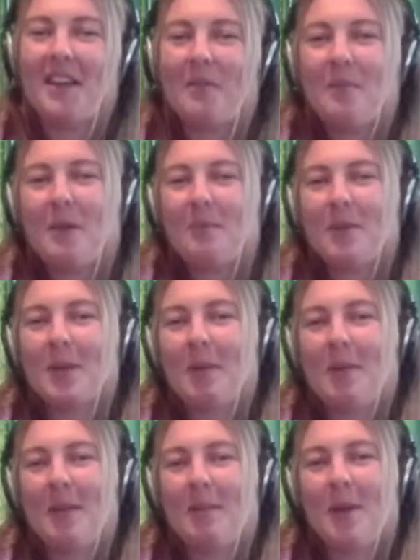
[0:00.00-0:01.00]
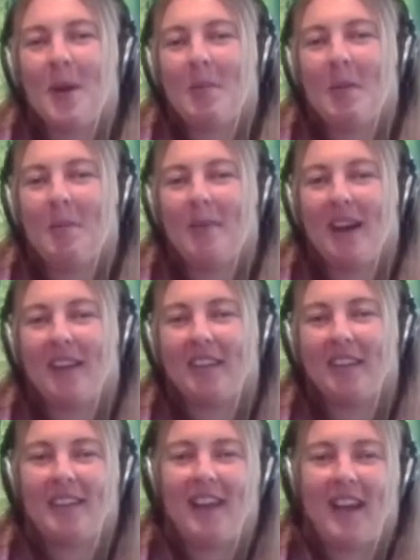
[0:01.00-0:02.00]
want to put them in the Pokemon Bank
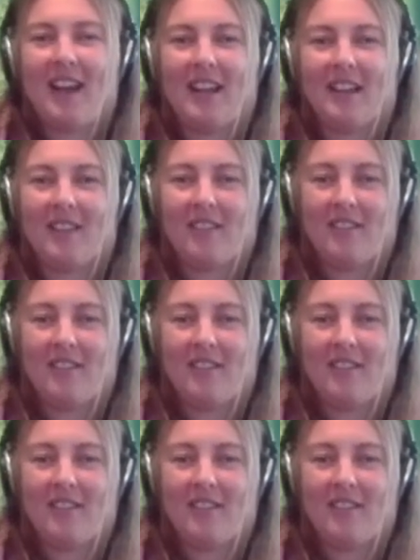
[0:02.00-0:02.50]
and